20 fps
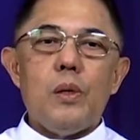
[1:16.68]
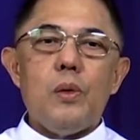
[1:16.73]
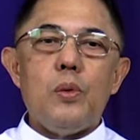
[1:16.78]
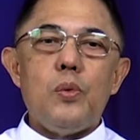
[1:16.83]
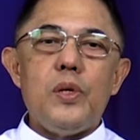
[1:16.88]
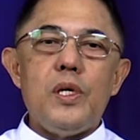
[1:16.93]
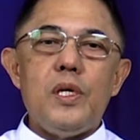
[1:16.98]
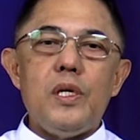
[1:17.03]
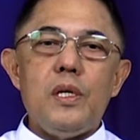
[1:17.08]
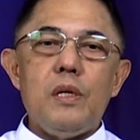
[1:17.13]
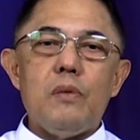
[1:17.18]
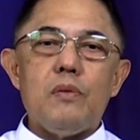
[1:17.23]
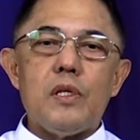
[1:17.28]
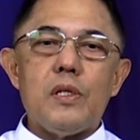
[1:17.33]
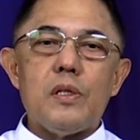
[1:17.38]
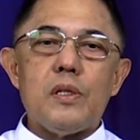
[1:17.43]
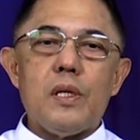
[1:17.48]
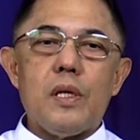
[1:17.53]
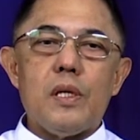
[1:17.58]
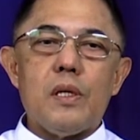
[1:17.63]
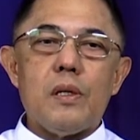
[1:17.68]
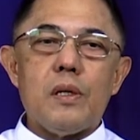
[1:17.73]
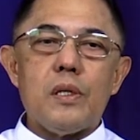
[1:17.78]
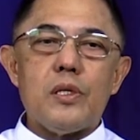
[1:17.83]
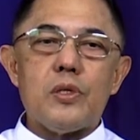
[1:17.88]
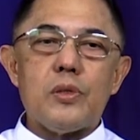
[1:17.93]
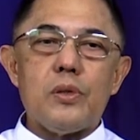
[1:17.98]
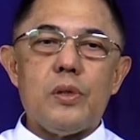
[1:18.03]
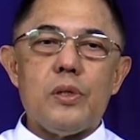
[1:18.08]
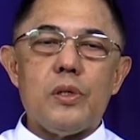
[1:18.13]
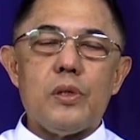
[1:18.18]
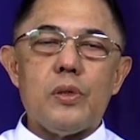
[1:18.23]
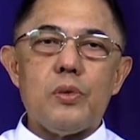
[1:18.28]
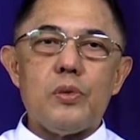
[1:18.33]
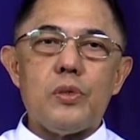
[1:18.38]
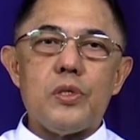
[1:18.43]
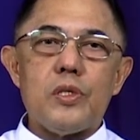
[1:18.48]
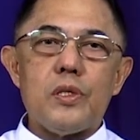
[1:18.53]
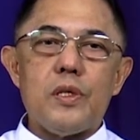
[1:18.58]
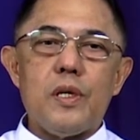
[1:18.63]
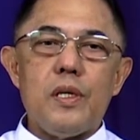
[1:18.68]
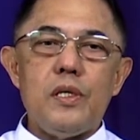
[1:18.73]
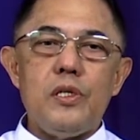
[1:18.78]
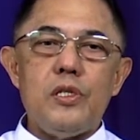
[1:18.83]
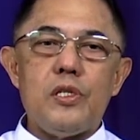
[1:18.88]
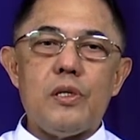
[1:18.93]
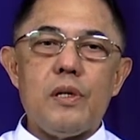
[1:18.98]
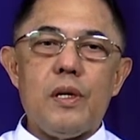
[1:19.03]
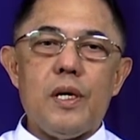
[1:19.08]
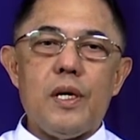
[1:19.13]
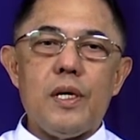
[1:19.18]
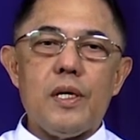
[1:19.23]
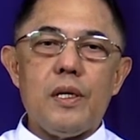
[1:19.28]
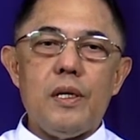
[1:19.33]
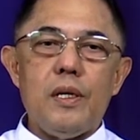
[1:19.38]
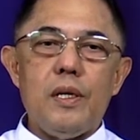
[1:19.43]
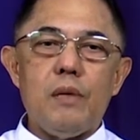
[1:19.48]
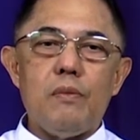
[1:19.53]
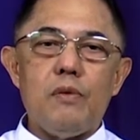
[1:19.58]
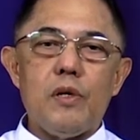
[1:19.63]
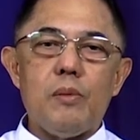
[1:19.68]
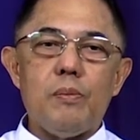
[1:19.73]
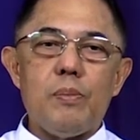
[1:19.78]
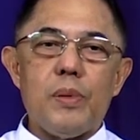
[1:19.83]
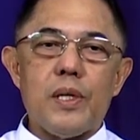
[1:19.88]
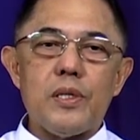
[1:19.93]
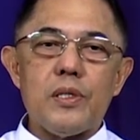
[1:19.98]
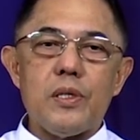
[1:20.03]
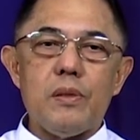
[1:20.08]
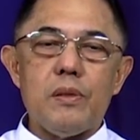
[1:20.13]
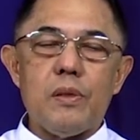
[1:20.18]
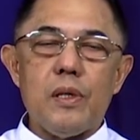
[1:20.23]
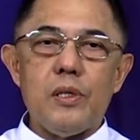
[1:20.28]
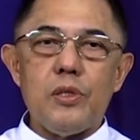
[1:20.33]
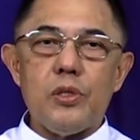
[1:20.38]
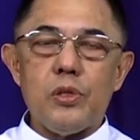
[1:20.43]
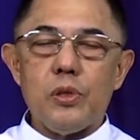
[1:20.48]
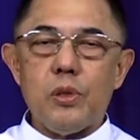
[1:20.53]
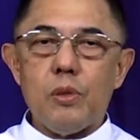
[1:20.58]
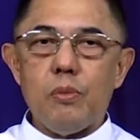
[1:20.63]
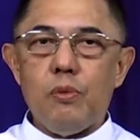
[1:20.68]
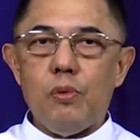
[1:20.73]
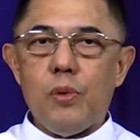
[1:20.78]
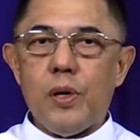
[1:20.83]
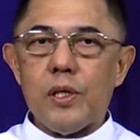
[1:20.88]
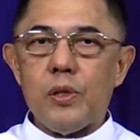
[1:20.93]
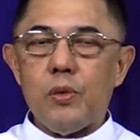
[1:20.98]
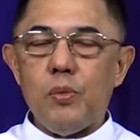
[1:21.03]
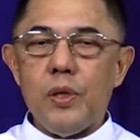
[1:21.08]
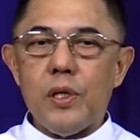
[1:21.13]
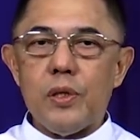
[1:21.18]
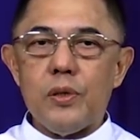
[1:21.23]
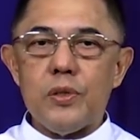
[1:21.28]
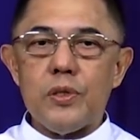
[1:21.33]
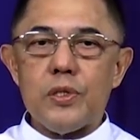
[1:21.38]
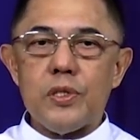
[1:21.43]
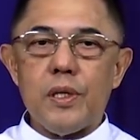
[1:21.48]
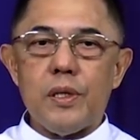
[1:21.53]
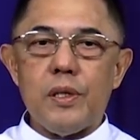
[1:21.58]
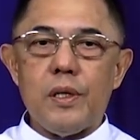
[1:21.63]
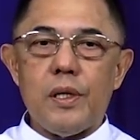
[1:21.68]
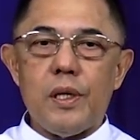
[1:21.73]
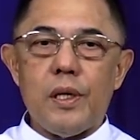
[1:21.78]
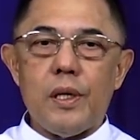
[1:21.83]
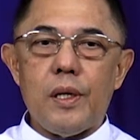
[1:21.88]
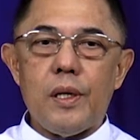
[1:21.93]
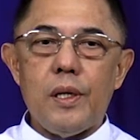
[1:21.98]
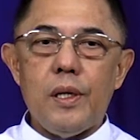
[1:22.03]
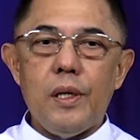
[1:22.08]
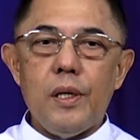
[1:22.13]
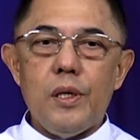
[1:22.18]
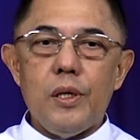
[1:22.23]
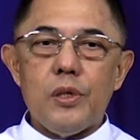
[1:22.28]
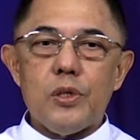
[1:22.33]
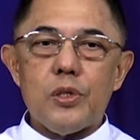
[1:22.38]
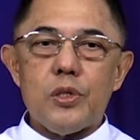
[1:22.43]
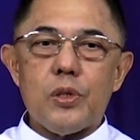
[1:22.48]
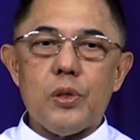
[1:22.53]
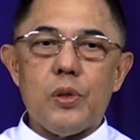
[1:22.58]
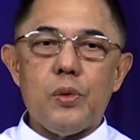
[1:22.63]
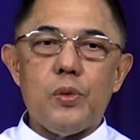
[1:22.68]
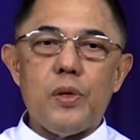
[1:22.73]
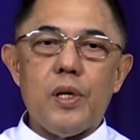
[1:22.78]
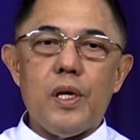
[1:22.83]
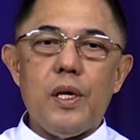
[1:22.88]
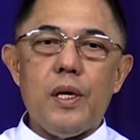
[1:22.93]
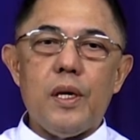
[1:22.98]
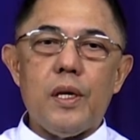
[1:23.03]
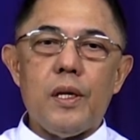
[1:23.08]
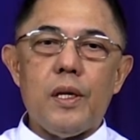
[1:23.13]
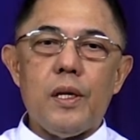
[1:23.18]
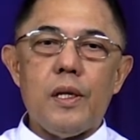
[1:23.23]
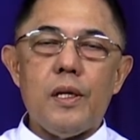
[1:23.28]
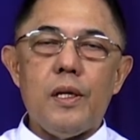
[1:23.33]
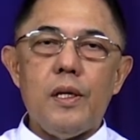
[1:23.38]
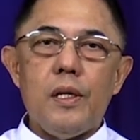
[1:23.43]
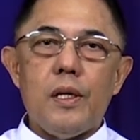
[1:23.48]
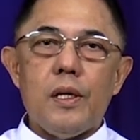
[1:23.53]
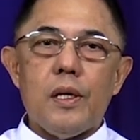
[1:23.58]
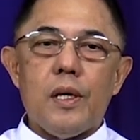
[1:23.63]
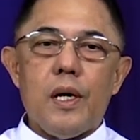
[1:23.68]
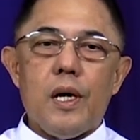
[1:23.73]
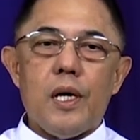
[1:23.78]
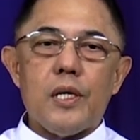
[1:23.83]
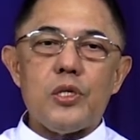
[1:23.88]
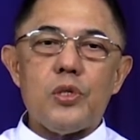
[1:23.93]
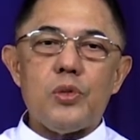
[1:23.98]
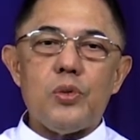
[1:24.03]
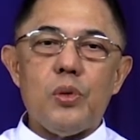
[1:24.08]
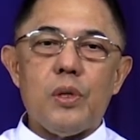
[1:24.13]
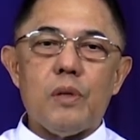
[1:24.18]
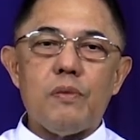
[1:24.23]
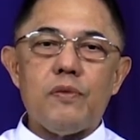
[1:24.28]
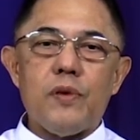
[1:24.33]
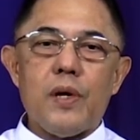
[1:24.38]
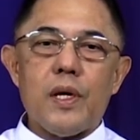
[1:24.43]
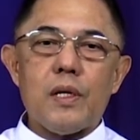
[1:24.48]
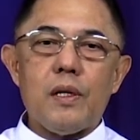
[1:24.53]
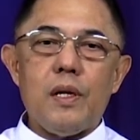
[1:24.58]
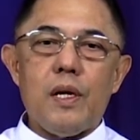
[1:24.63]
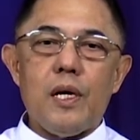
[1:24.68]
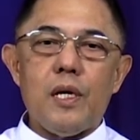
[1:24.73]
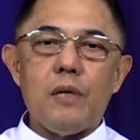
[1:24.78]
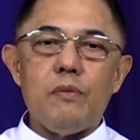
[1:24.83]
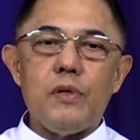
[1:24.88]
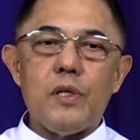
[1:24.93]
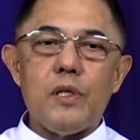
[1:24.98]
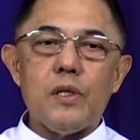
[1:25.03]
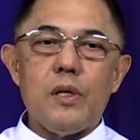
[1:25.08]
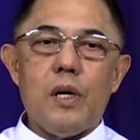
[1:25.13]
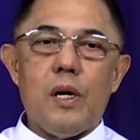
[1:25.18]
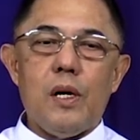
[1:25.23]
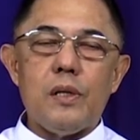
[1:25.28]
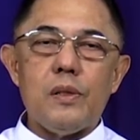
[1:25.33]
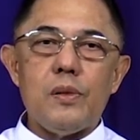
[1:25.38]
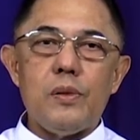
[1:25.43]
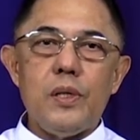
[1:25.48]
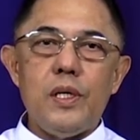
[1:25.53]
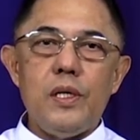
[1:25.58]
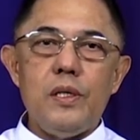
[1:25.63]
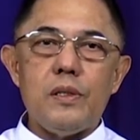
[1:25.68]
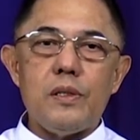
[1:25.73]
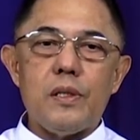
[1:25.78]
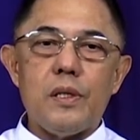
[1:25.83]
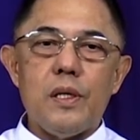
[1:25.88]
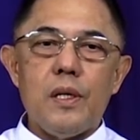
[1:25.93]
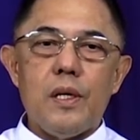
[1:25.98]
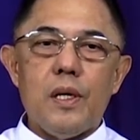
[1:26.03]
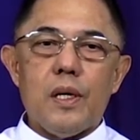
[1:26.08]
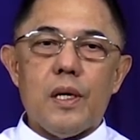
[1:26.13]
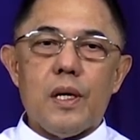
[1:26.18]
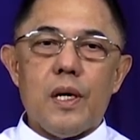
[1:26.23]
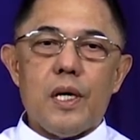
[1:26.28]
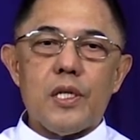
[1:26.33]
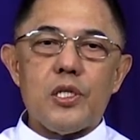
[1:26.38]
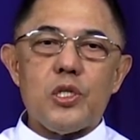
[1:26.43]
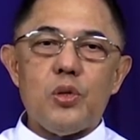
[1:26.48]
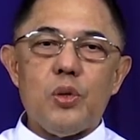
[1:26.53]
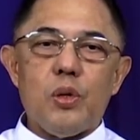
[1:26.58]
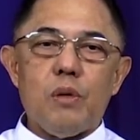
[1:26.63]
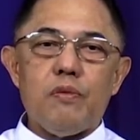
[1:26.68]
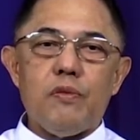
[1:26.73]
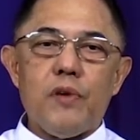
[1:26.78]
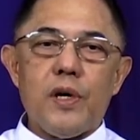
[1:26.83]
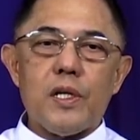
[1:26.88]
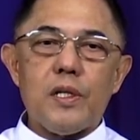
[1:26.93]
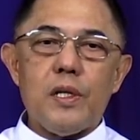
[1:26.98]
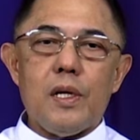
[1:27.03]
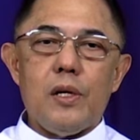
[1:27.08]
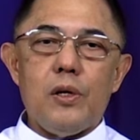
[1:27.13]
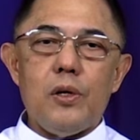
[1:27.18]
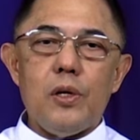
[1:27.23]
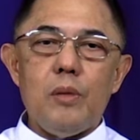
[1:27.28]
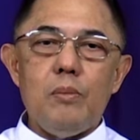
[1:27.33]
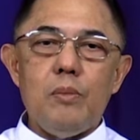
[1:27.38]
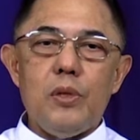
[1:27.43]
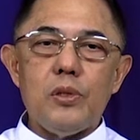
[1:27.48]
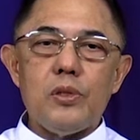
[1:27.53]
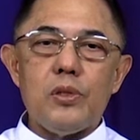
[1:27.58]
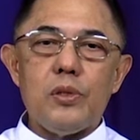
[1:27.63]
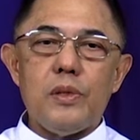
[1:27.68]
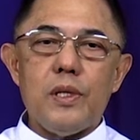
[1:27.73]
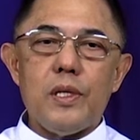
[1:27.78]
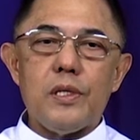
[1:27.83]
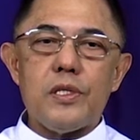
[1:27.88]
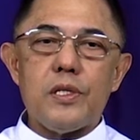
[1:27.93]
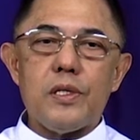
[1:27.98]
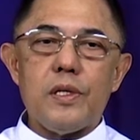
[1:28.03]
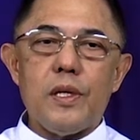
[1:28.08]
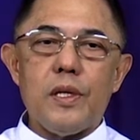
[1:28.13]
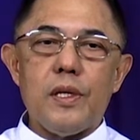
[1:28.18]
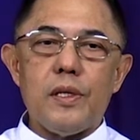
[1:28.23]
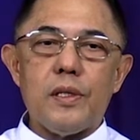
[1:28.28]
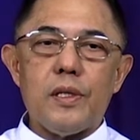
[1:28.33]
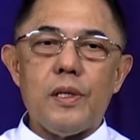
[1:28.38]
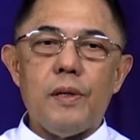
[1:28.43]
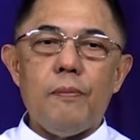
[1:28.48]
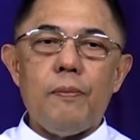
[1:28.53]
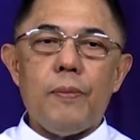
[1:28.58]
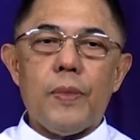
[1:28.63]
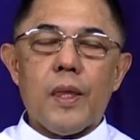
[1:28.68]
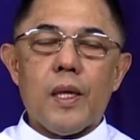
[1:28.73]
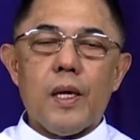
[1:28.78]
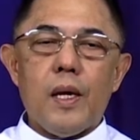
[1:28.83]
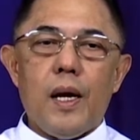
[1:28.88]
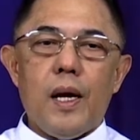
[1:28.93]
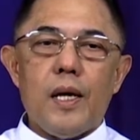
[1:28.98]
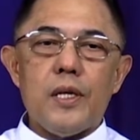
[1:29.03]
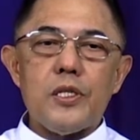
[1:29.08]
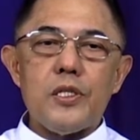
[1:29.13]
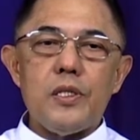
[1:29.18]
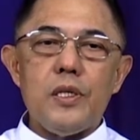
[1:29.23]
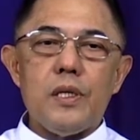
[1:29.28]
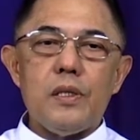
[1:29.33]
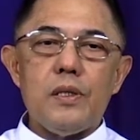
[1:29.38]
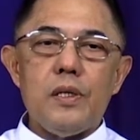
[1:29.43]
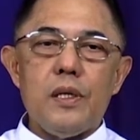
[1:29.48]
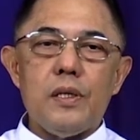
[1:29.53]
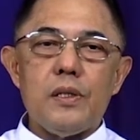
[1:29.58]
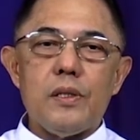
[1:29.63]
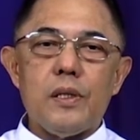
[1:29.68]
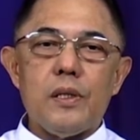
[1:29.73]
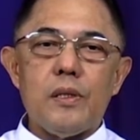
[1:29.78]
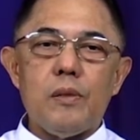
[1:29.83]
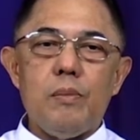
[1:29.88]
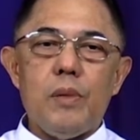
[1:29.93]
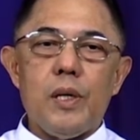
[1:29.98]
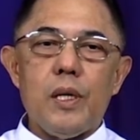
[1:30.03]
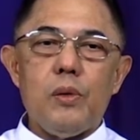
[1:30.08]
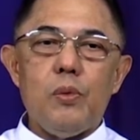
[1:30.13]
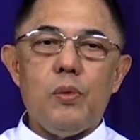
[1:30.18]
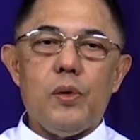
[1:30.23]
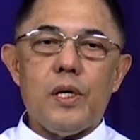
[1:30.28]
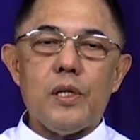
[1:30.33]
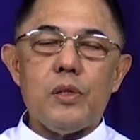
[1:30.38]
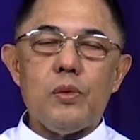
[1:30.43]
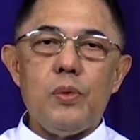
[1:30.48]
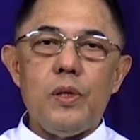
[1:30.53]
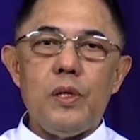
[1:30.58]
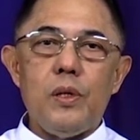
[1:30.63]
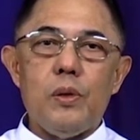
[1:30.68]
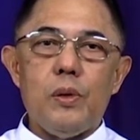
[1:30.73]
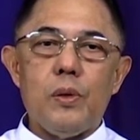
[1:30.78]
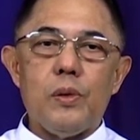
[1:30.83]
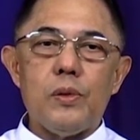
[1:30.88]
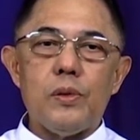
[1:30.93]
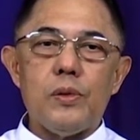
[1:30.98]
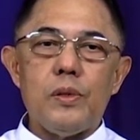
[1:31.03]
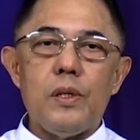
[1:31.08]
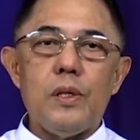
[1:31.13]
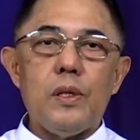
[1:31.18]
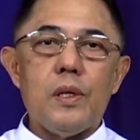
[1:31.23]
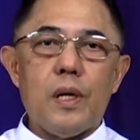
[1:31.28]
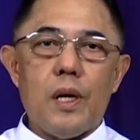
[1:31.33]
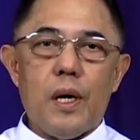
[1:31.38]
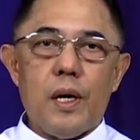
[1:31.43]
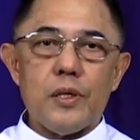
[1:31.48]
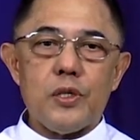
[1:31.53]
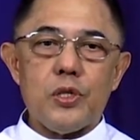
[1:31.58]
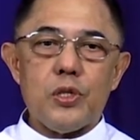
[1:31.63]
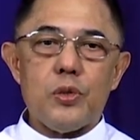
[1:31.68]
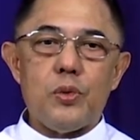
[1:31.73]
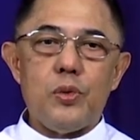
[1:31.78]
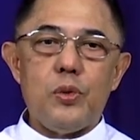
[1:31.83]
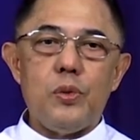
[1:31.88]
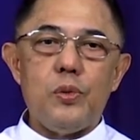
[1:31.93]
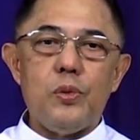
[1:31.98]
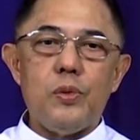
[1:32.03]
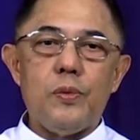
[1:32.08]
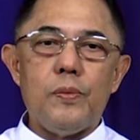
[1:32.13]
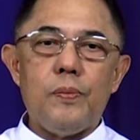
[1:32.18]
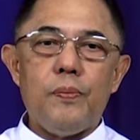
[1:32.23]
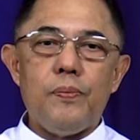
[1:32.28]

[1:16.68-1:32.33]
we even take resort to stage-like living presentation of what we consider so real as to affect life in concrete, as to affect our emotional state, as dictated by what we hold as true.